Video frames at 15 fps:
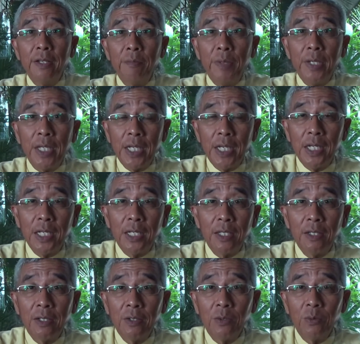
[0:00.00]
the
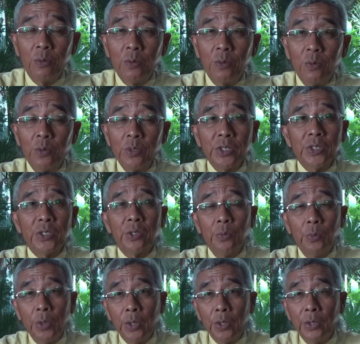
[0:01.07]
beginning was the
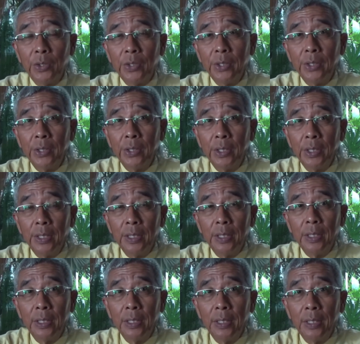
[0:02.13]
Word.
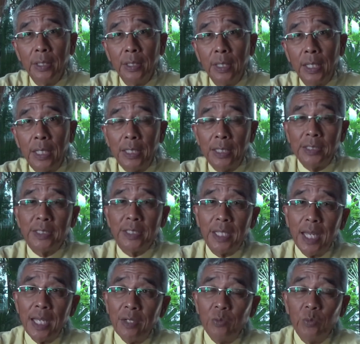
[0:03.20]
And it's
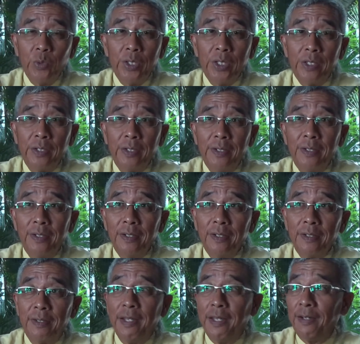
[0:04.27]
that Word
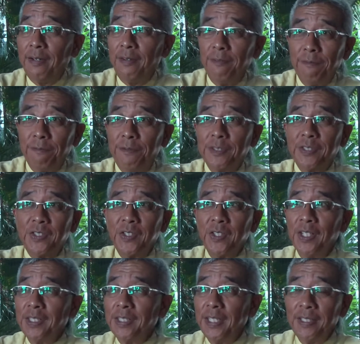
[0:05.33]
that
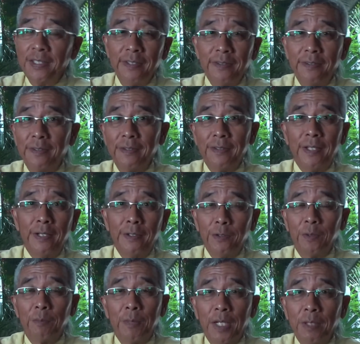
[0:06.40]
facilitated the Ten
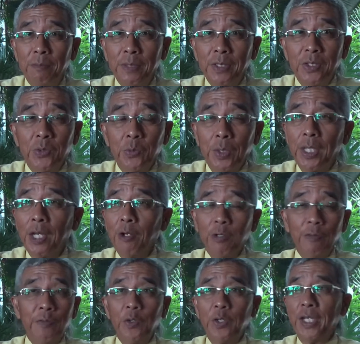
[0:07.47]
Commandments. Without
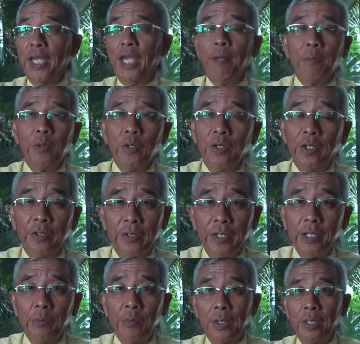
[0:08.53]
a
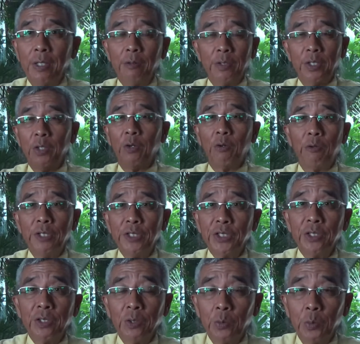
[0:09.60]
vocabulary, without the
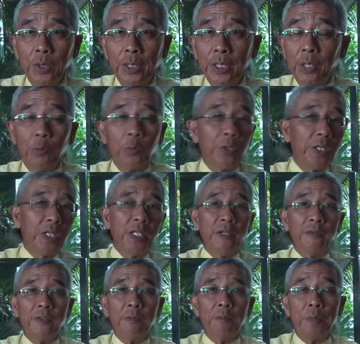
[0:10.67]
original Word, there wouldn't
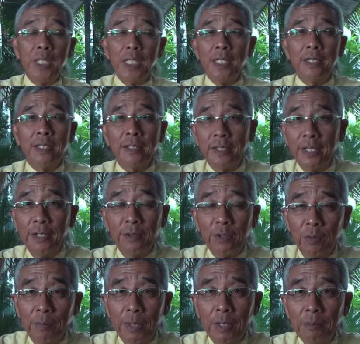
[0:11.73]
even be the Ten
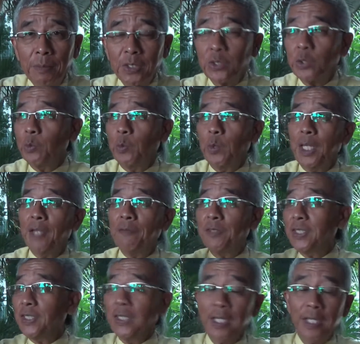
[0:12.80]
Commandments. So we have
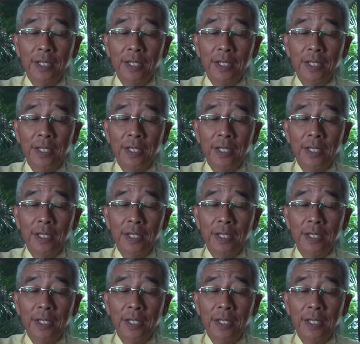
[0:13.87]
this